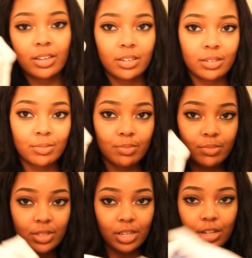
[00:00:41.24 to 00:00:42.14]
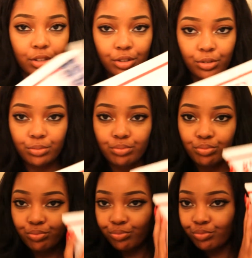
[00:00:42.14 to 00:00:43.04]
comes in a little
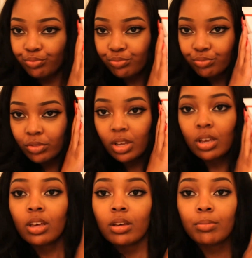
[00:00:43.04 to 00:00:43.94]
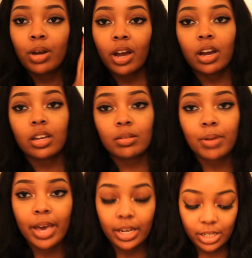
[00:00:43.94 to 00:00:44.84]
pride
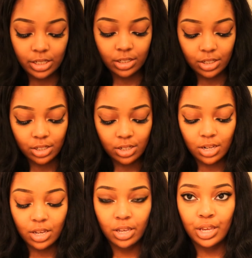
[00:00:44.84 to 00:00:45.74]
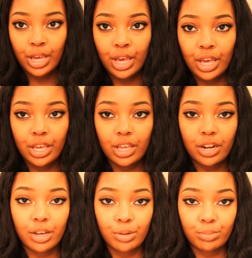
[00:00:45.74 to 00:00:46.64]
package, you
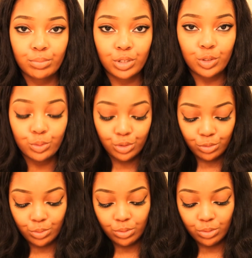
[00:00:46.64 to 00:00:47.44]
know, the usual.